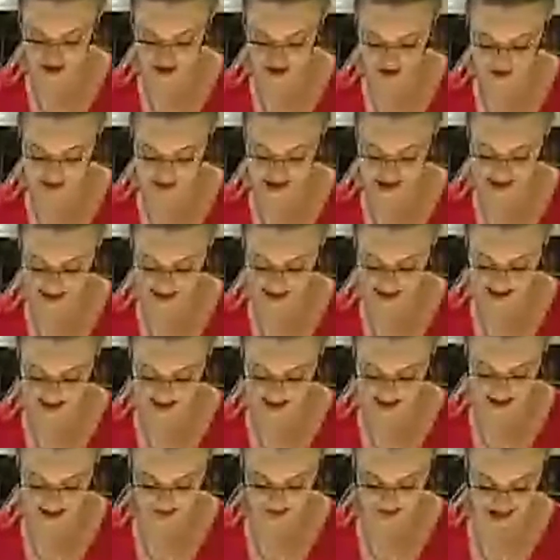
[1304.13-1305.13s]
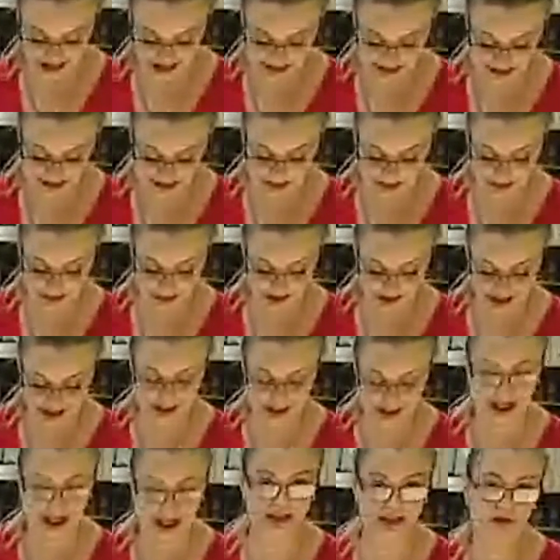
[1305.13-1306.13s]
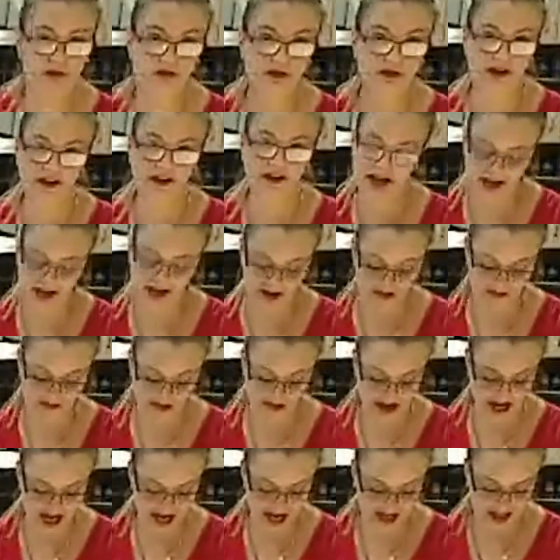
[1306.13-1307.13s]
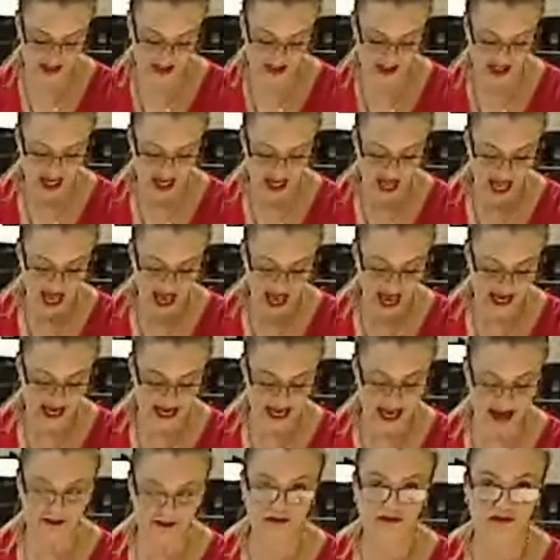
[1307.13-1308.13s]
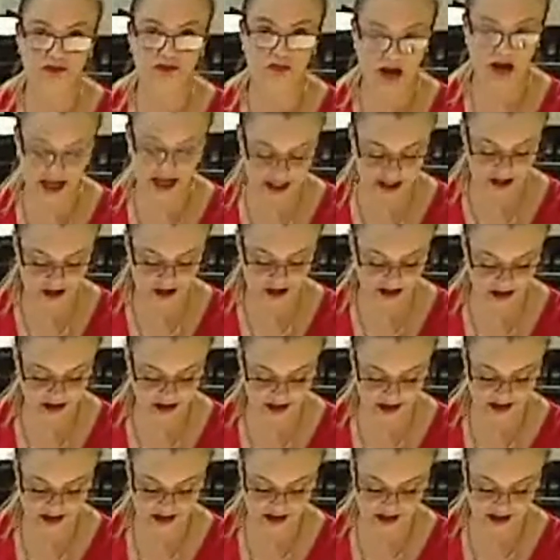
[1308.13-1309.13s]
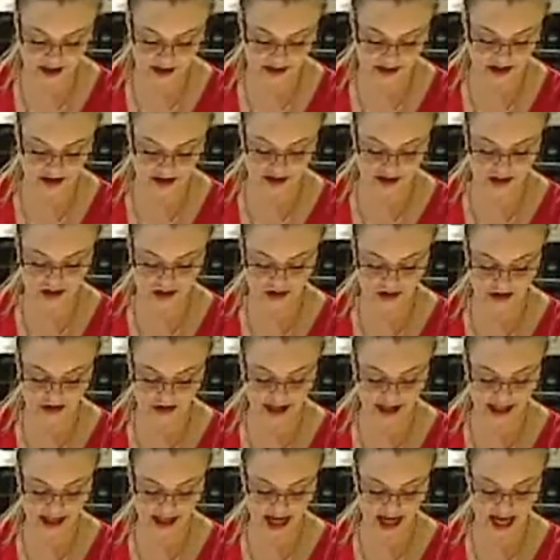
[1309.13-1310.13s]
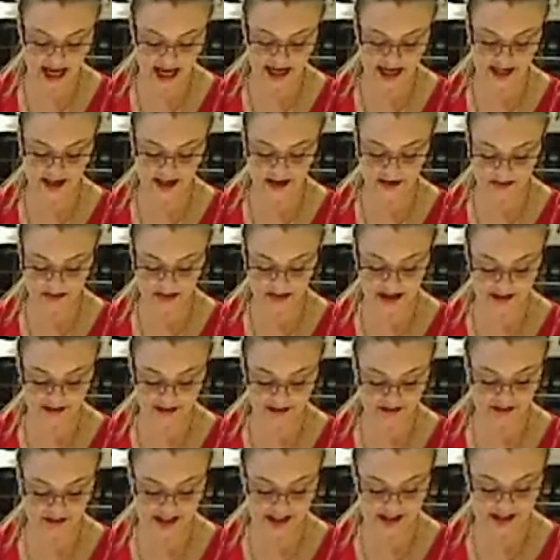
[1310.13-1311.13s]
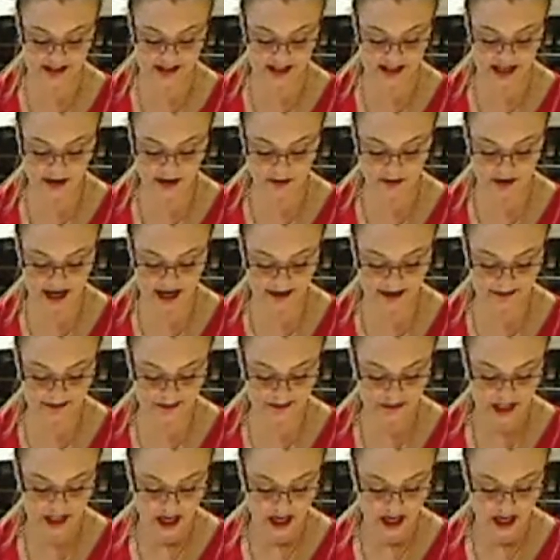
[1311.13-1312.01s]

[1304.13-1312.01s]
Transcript: you hold 16 parties between January and March and have one new consultant join and complete Fun Start 1.